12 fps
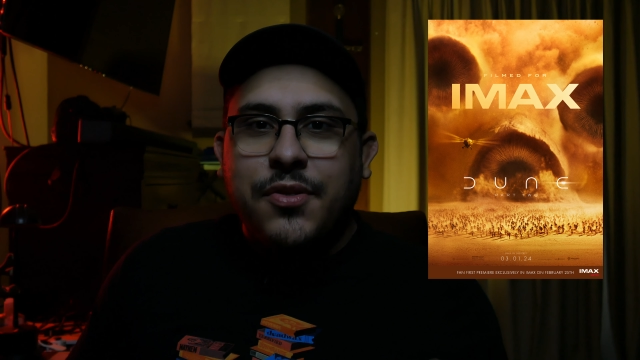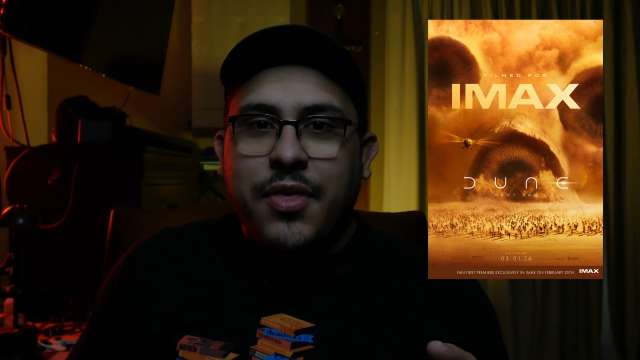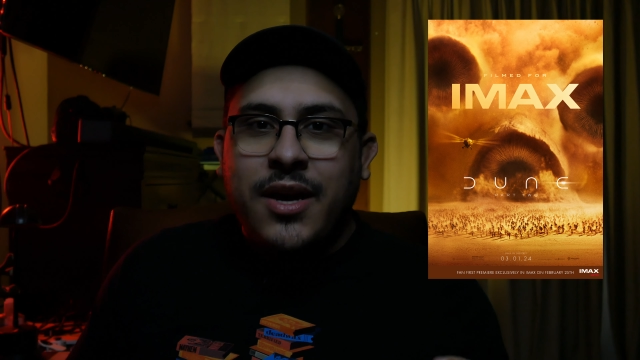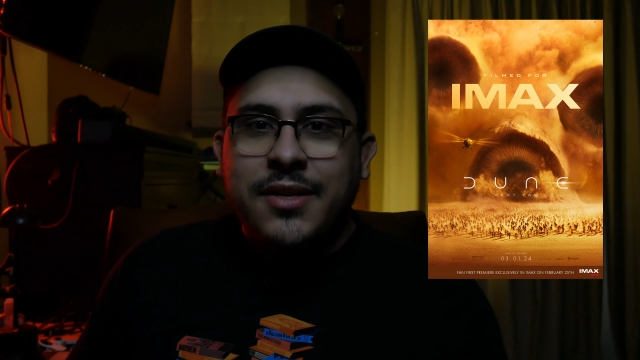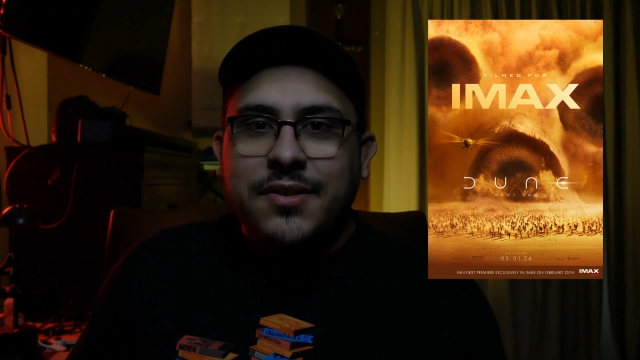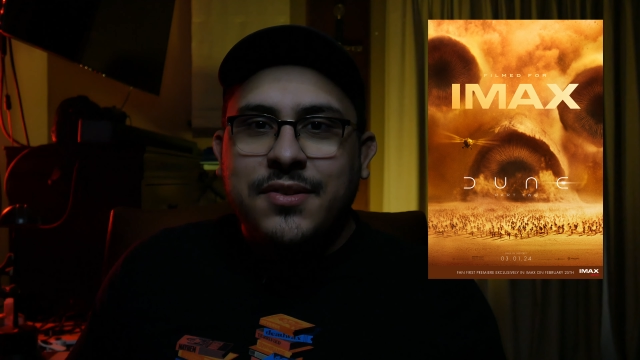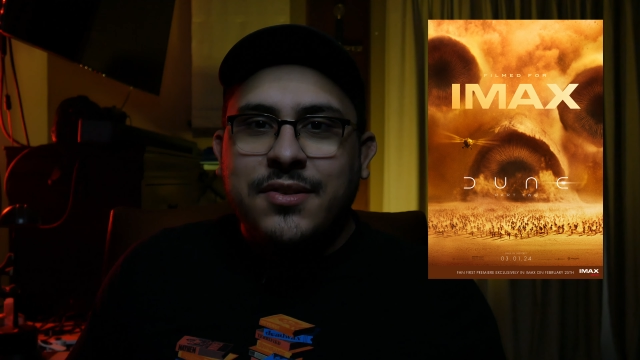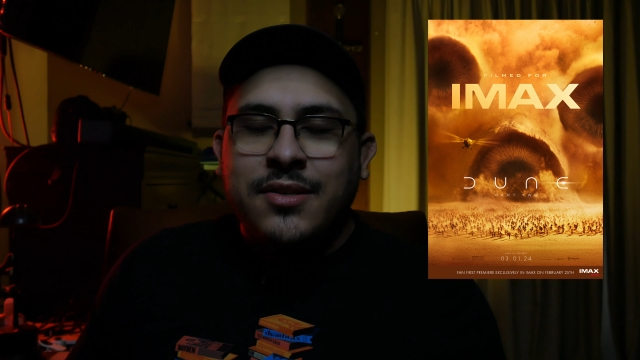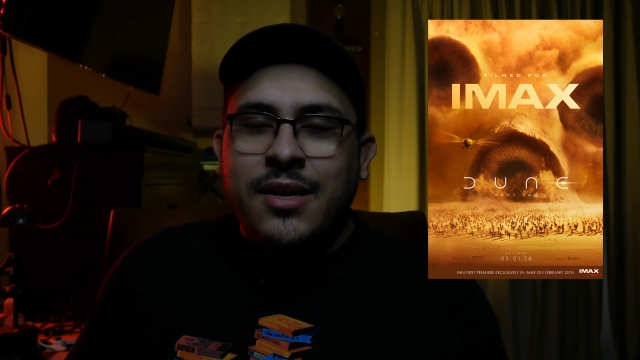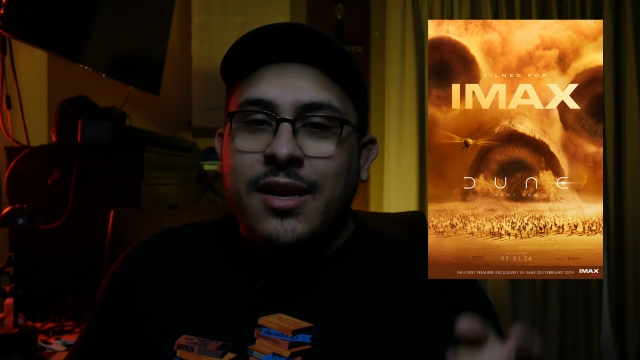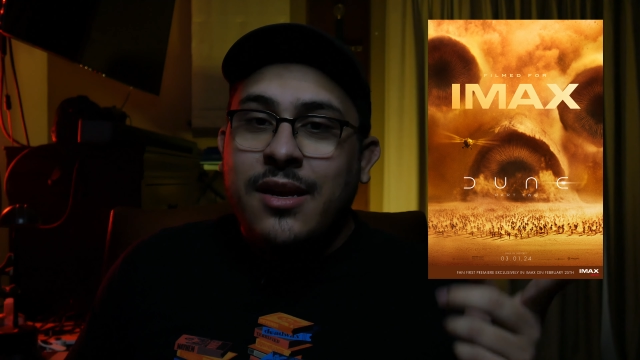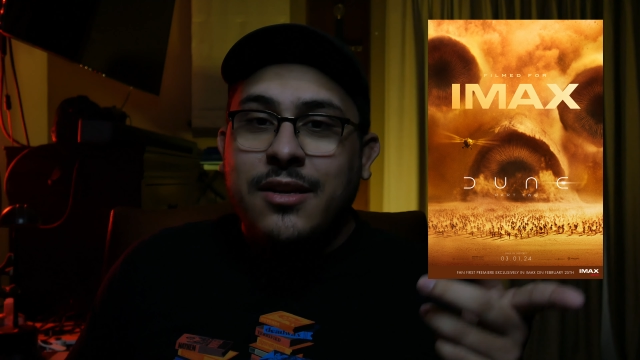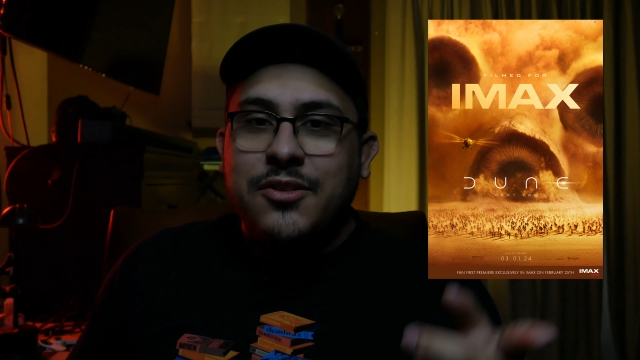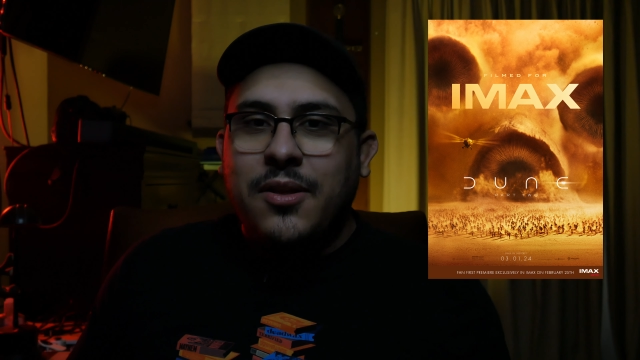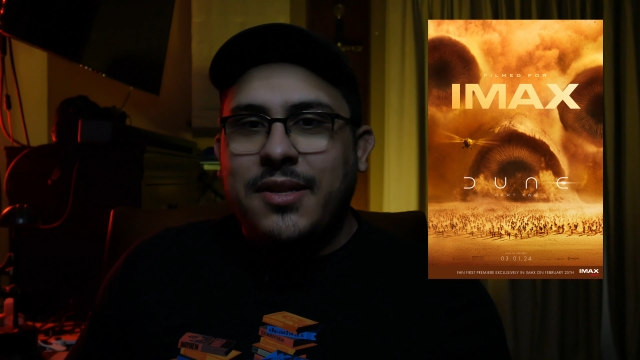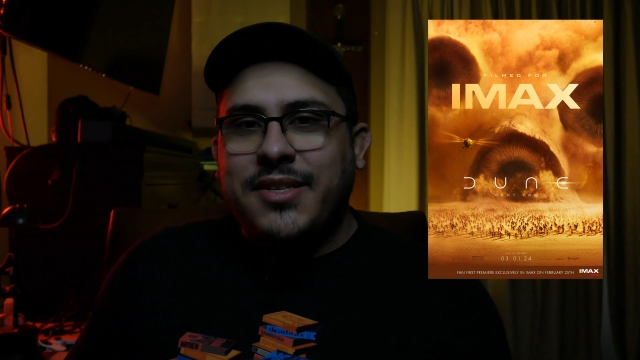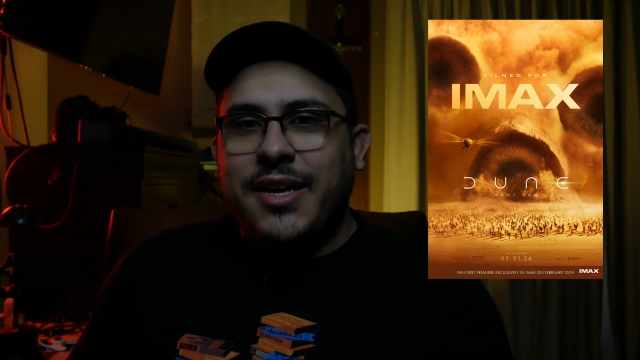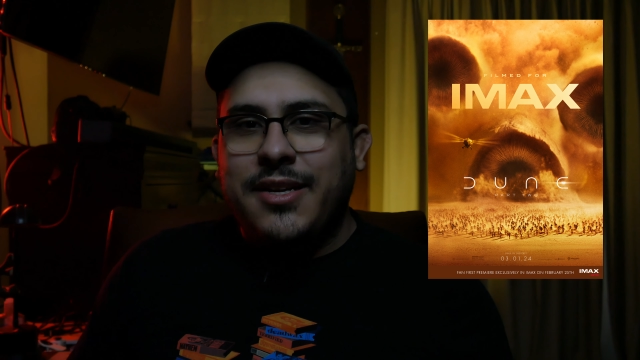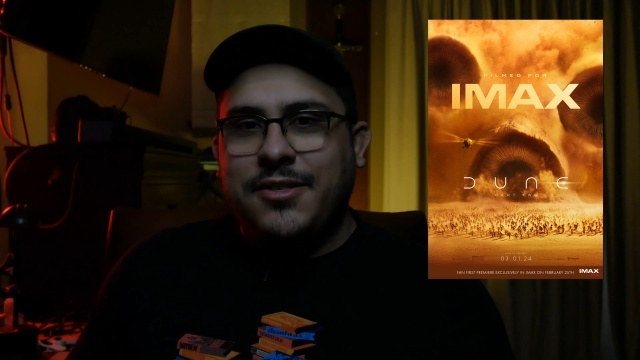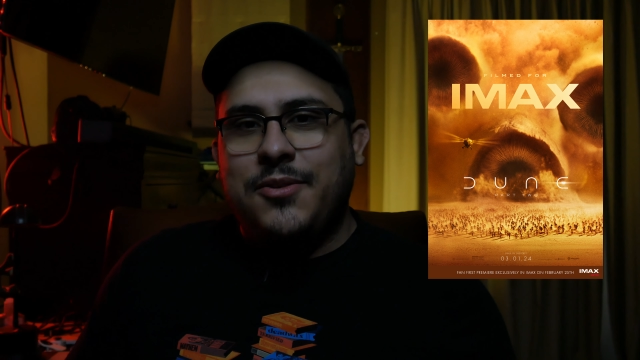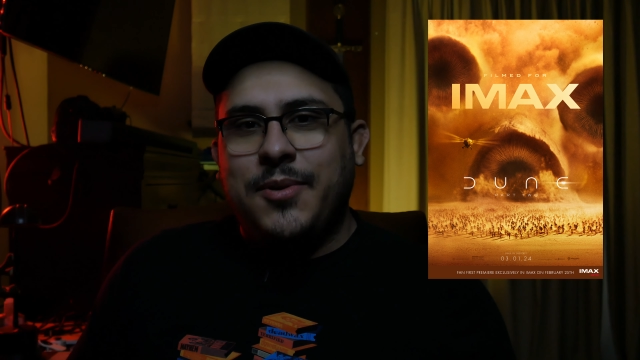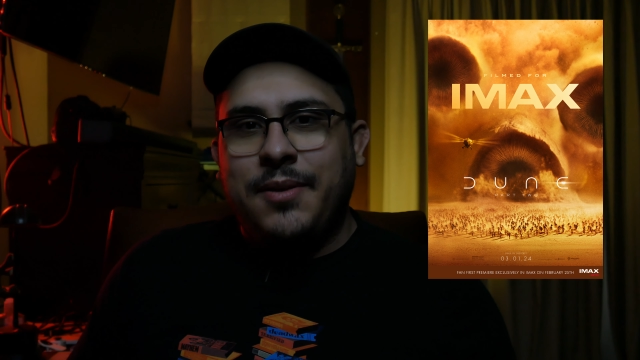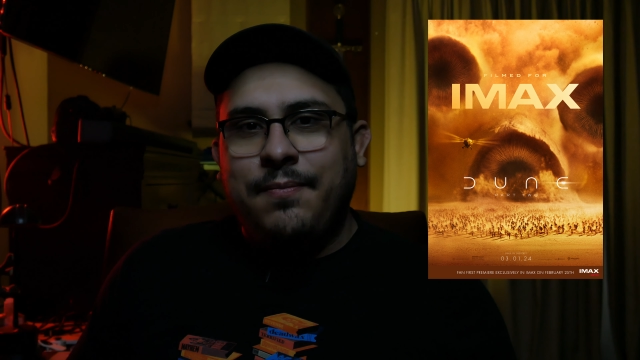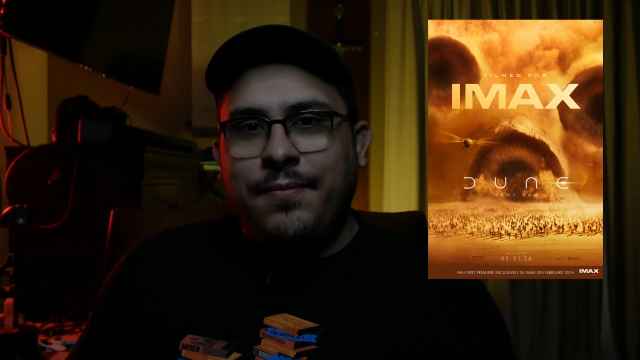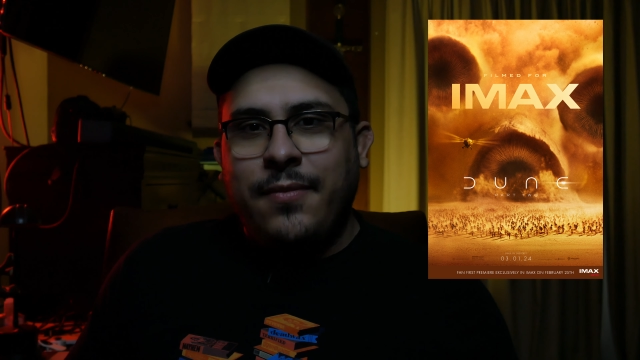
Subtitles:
thoughts, so let's get into it.